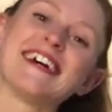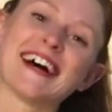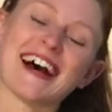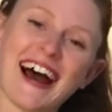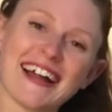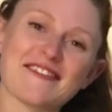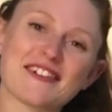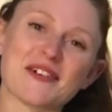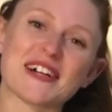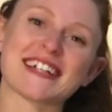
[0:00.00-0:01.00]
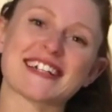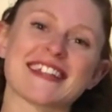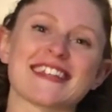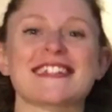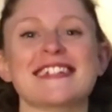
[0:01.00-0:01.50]
Hi everyone,
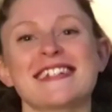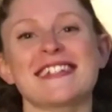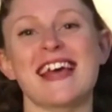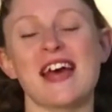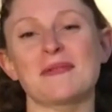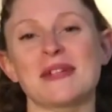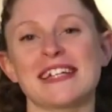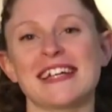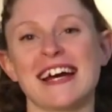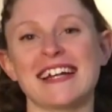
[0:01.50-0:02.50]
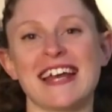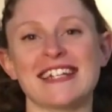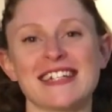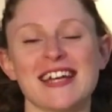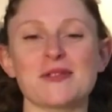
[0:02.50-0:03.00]
this is Emilie at
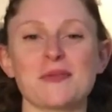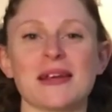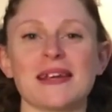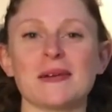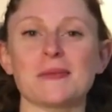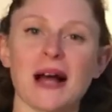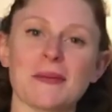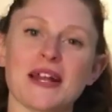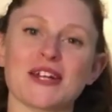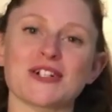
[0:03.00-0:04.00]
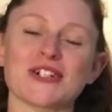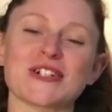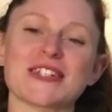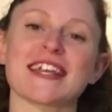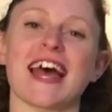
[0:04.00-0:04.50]
NDSP Plan
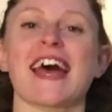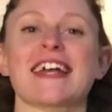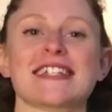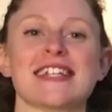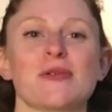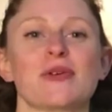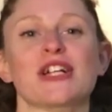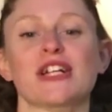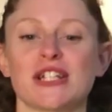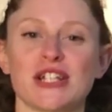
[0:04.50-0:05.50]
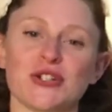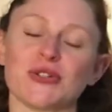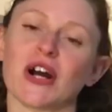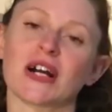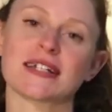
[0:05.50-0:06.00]
Managers, and today we're going to continue
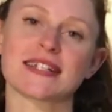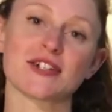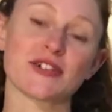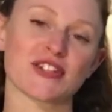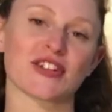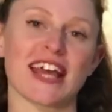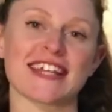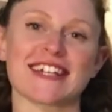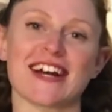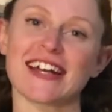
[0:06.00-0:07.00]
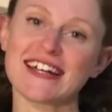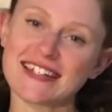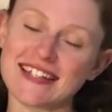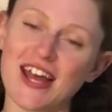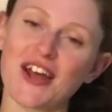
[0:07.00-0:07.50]
our series on the
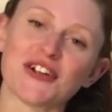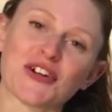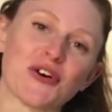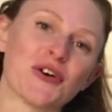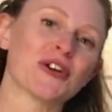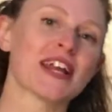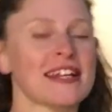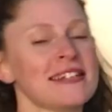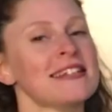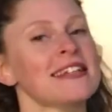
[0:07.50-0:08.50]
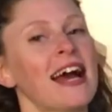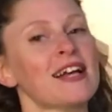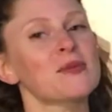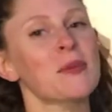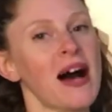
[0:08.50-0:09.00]
NDIS called Easy
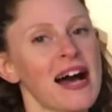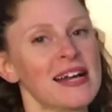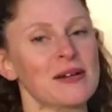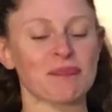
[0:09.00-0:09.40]
as Pie.